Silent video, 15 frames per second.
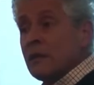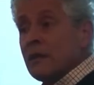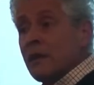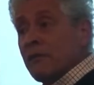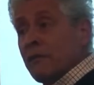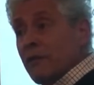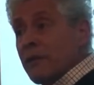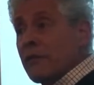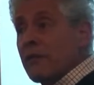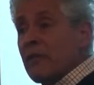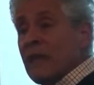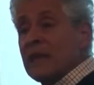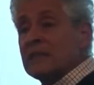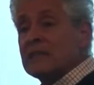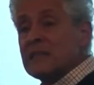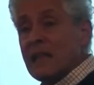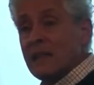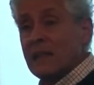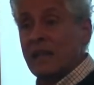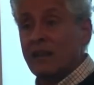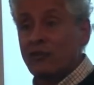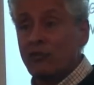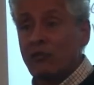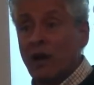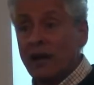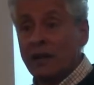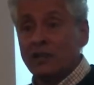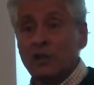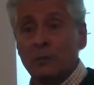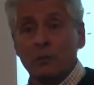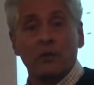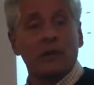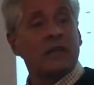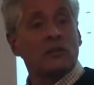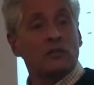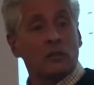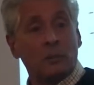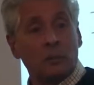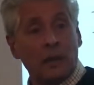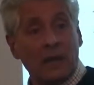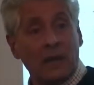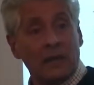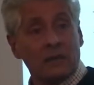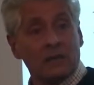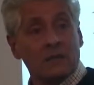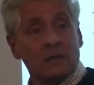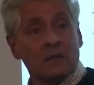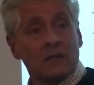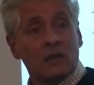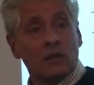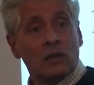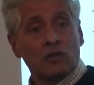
different things that they're trying to put into place